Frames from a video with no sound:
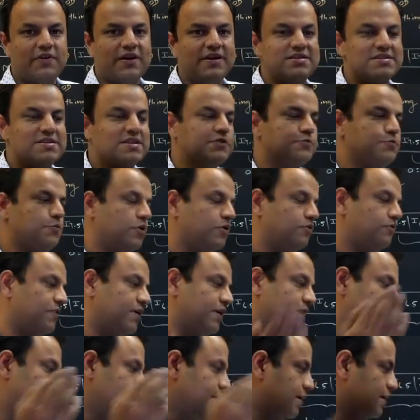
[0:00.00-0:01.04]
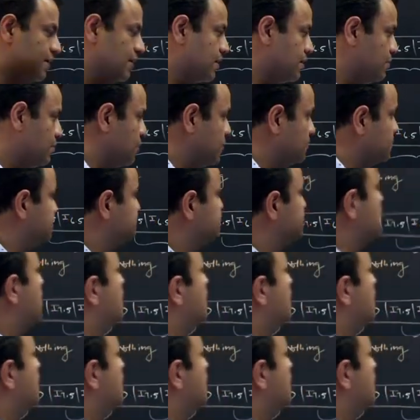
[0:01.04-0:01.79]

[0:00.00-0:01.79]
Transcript: and 6.5. Come on.